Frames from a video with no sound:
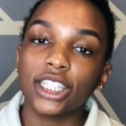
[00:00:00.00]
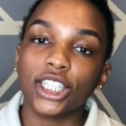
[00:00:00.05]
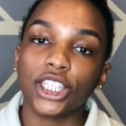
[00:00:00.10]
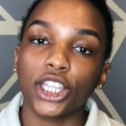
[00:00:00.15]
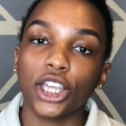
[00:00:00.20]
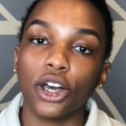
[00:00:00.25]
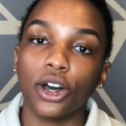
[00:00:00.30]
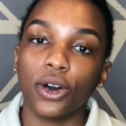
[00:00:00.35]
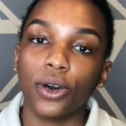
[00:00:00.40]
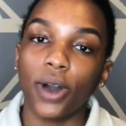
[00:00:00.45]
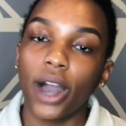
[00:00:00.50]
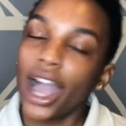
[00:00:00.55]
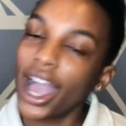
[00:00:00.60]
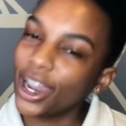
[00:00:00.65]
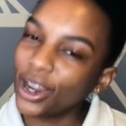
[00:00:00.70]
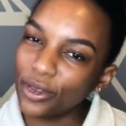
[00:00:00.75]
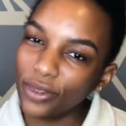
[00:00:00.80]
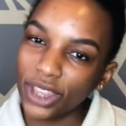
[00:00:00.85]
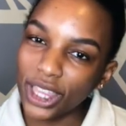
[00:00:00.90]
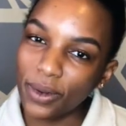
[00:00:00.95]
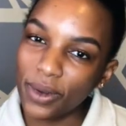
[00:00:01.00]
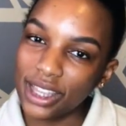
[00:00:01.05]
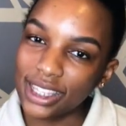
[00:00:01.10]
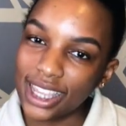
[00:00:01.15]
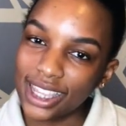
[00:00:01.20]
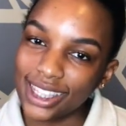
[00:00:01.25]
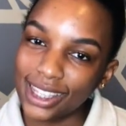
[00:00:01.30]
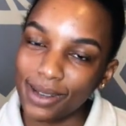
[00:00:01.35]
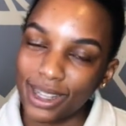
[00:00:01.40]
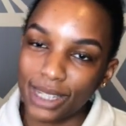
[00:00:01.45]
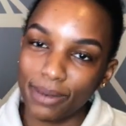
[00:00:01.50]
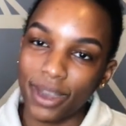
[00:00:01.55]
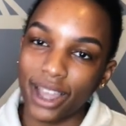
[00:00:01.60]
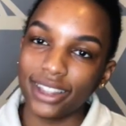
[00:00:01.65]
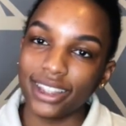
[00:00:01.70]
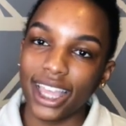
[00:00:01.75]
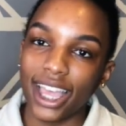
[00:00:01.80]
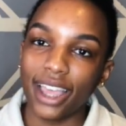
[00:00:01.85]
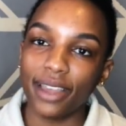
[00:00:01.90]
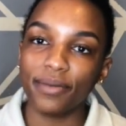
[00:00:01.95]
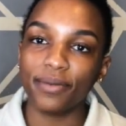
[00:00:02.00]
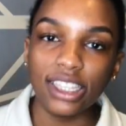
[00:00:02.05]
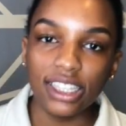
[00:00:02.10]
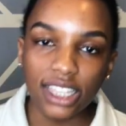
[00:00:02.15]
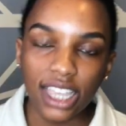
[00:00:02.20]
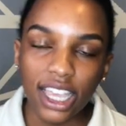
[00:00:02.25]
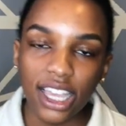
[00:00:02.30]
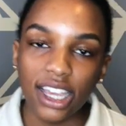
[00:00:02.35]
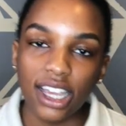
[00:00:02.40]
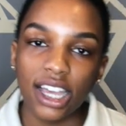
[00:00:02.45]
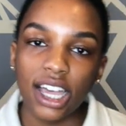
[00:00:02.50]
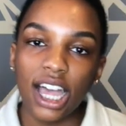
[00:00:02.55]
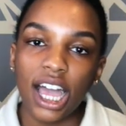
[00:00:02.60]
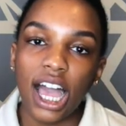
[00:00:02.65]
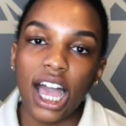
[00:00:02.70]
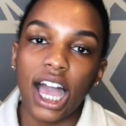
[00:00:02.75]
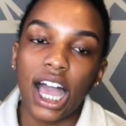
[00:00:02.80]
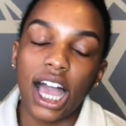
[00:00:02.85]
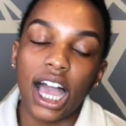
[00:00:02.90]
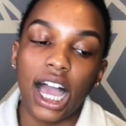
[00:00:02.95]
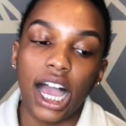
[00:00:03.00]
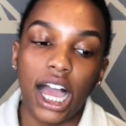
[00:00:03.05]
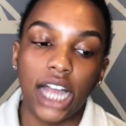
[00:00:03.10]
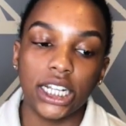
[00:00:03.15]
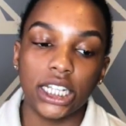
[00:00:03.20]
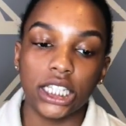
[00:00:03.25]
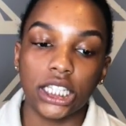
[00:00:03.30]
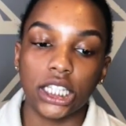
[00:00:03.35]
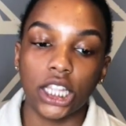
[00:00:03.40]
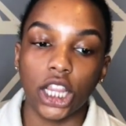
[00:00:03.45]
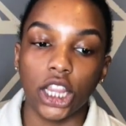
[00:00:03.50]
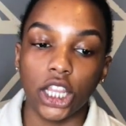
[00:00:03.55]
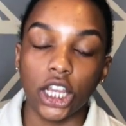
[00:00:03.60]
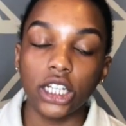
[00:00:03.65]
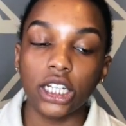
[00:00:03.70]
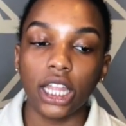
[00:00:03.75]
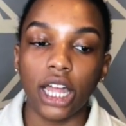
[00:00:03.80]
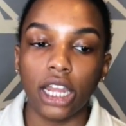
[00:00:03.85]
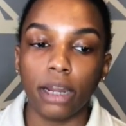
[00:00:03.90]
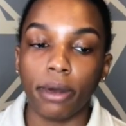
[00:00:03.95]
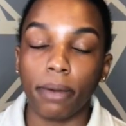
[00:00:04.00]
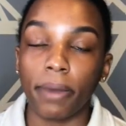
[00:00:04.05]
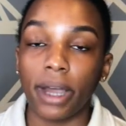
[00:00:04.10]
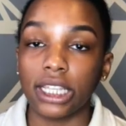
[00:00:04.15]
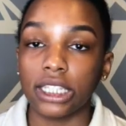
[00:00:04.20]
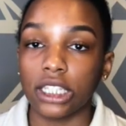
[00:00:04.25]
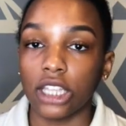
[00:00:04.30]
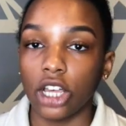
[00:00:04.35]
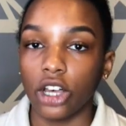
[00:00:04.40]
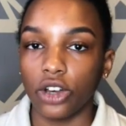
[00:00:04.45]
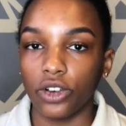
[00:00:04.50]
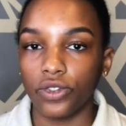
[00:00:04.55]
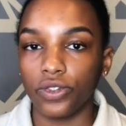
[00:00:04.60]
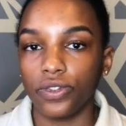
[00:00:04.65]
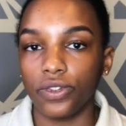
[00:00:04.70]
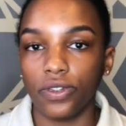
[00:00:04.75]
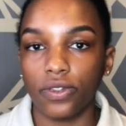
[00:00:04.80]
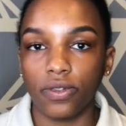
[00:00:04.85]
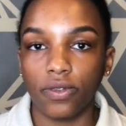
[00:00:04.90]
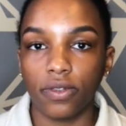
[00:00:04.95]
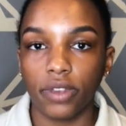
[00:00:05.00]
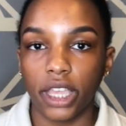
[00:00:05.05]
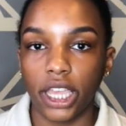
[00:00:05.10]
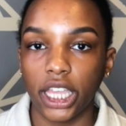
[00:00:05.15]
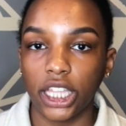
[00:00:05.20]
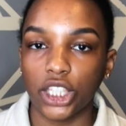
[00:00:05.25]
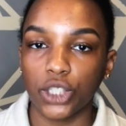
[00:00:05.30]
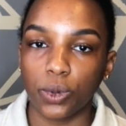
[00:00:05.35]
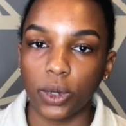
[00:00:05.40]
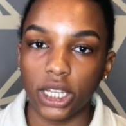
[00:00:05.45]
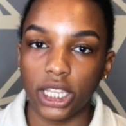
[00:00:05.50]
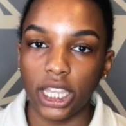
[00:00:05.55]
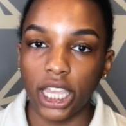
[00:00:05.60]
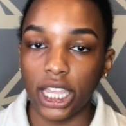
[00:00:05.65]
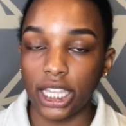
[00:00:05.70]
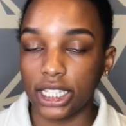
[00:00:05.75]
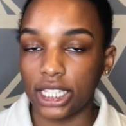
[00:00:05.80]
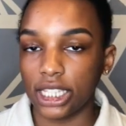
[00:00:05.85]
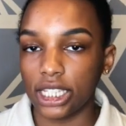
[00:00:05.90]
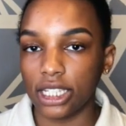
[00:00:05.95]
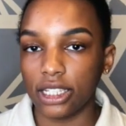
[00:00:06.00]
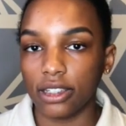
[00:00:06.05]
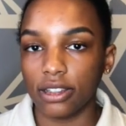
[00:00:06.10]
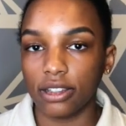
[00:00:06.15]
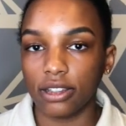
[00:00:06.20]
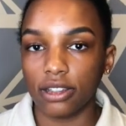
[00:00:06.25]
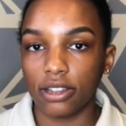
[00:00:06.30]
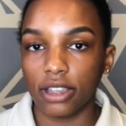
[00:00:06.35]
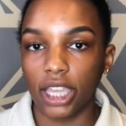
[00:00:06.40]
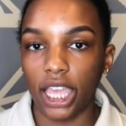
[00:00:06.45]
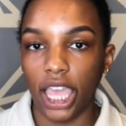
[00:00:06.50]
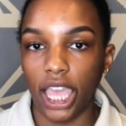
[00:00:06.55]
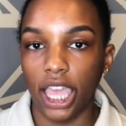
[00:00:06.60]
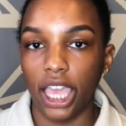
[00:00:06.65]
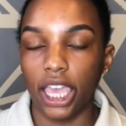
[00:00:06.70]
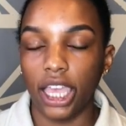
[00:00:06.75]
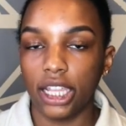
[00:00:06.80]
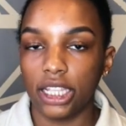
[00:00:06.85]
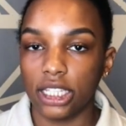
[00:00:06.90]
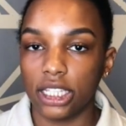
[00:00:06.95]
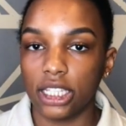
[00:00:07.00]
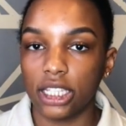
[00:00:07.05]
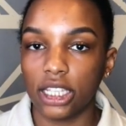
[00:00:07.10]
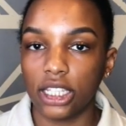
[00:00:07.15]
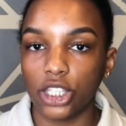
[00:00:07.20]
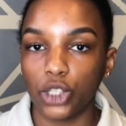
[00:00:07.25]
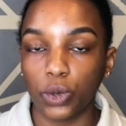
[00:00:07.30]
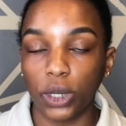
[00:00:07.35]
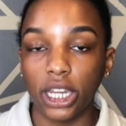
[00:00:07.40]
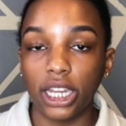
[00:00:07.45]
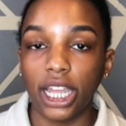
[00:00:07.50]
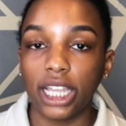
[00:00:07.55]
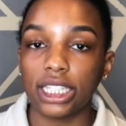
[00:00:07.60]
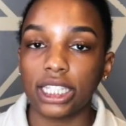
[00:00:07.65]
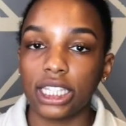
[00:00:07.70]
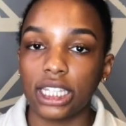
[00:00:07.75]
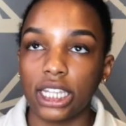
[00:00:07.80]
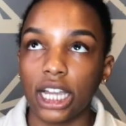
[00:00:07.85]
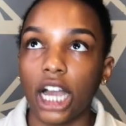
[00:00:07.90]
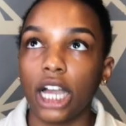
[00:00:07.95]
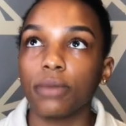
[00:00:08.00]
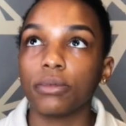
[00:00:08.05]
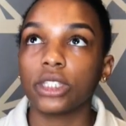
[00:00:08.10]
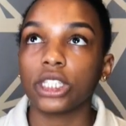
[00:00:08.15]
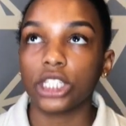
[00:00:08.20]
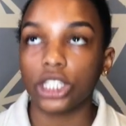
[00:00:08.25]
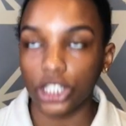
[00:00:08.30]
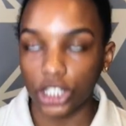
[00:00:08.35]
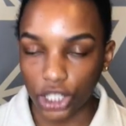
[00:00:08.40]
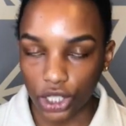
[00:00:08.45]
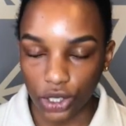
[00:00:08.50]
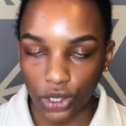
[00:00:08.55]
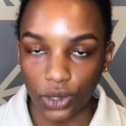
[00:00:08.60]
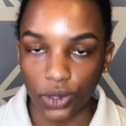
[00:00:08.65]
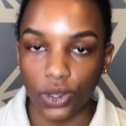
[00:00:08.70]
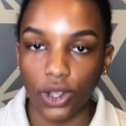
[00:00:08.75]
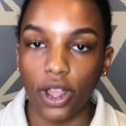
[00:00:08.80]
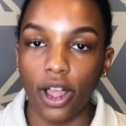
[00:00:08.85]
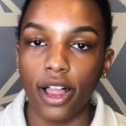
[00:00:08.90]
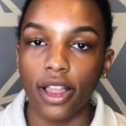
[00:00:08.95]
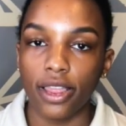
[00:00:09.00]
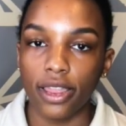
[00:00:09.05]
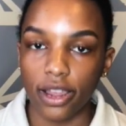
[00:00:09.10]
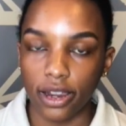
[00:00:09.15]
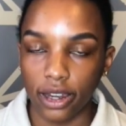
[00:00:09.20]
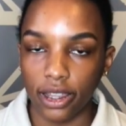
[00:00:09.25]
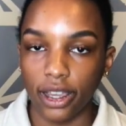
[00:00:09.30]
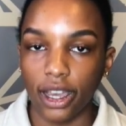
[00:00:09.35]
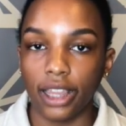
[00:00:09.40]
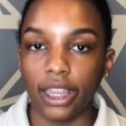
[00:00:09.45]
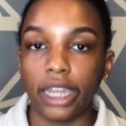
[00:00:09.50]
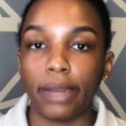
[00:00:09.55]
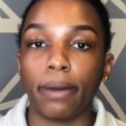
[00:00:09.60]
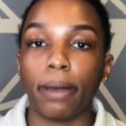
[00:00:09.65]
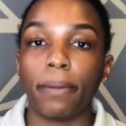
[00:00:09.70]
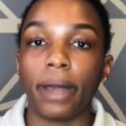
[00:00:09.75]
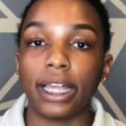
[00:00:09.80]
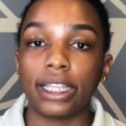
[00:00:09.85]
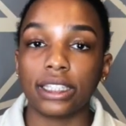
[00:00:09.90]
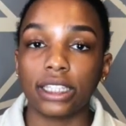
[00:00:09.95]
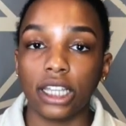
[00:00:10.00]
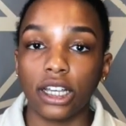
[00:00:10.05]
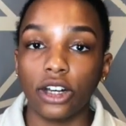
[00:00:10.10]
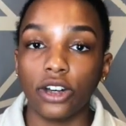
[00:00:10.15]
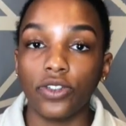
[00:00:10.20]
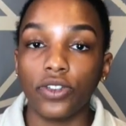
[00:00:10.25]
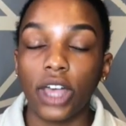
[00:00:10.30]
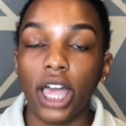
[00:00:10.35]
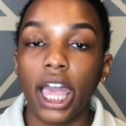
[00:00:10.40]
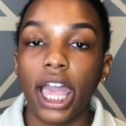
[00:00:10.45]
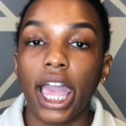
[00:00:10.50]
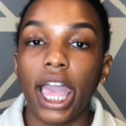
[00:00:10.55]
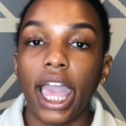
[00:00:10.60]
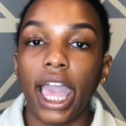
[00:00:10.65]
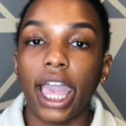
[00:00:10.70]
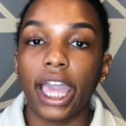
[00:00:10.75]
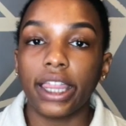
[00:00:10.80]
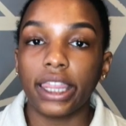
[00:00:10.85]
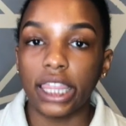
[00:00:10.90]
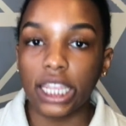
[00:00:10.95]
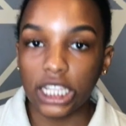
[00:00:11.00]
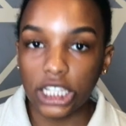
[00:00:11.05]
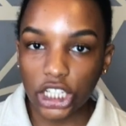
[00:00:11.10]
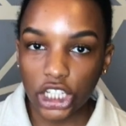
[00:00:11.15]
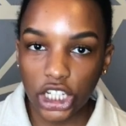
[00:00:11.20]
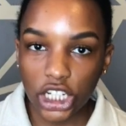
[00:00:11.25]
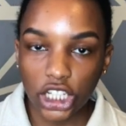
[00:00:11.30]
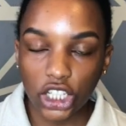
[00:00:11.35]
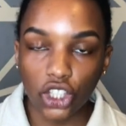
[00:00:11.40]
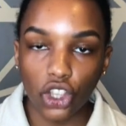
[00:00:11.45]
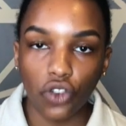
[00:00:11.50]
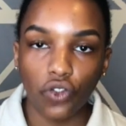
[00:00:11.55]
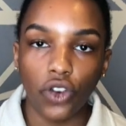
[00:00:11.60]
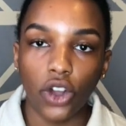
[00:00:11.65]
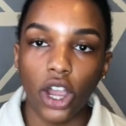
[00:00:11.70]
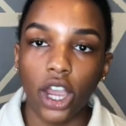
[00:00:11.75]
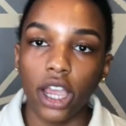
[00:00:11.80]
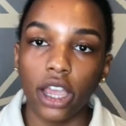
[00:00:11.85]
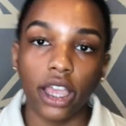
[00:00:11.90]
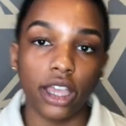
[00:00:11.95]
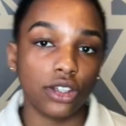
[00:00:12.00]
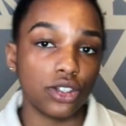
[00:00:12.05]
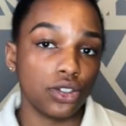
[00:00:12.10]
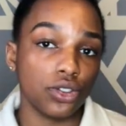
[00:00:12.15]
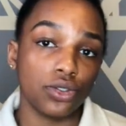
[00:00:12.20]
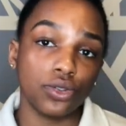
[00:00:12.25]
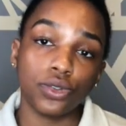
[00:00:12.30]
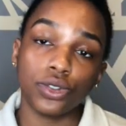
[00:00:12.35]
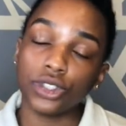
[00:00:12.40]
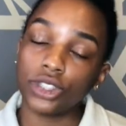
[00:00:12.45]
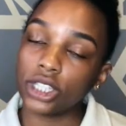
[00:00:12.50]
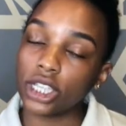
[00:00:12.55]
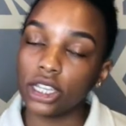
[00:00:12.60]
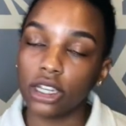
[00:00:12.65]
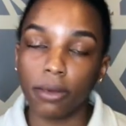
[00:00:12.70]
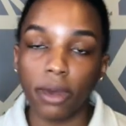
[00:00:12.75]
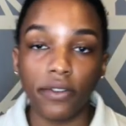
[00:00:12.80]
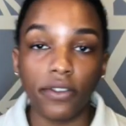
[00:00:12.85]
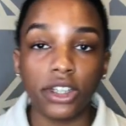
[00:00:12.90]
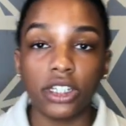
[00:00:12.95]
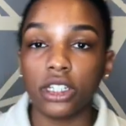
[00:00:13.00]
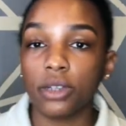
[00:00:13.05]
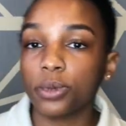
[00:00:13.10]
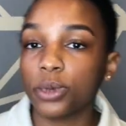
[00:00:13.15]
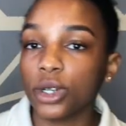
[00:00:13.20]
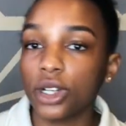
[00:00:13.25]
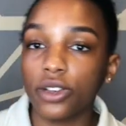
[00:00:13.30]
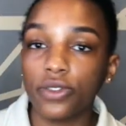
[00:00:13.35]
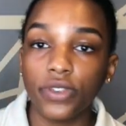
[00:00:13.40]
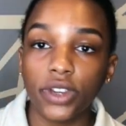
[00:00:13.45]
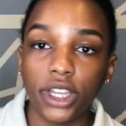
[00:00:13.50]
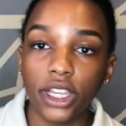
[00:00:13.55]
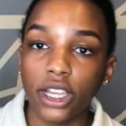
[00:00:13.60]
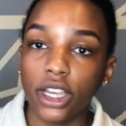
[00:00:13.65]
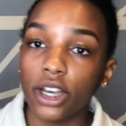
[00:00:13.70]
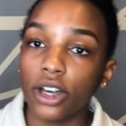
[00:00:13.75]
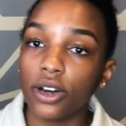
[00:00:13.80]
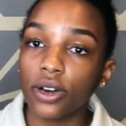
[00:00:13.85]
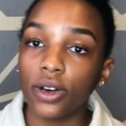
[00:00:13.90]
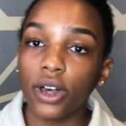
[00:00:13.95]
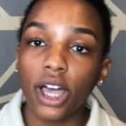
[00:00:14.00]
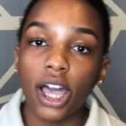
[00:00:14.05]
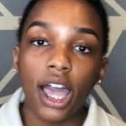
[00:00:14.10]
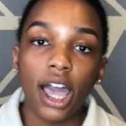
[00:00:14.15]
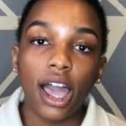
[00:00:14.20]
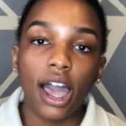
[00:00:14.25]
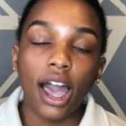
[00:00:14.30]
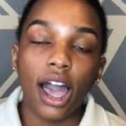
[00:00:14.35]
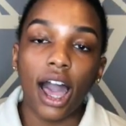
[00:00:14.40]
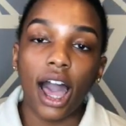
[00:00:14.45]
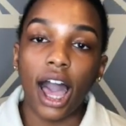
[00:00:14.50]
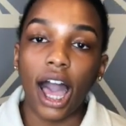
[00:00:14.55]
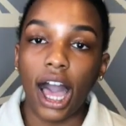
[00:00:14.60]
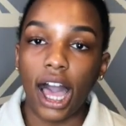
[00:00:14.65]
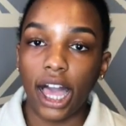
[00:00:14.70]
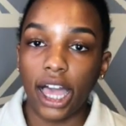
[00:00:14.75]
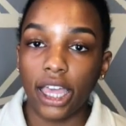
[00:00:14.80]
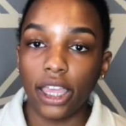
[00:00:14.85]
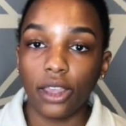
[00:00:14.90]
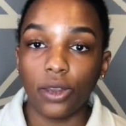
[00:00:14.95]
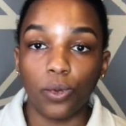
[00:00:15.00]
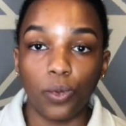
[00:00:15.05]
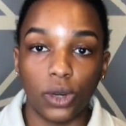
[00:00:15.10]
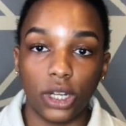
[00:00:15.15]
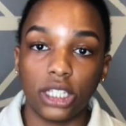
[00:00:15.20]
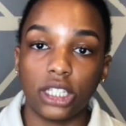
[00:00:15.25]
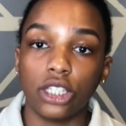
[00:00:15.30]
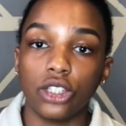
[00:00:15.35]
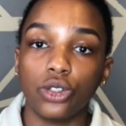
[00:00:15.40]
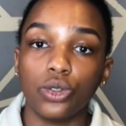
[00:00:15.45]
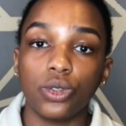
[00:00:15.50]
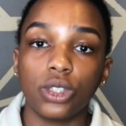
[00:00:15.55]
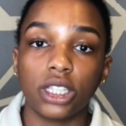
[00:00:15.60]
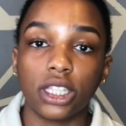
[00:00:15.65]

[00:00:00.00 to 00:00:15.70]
So I don't really want to say too much about that. Yeah, I just learned a lot about myself in 2018. And 2019, I'm still learning a lot about myself. This year so far, as you've seen on my vision board video, I wanted to do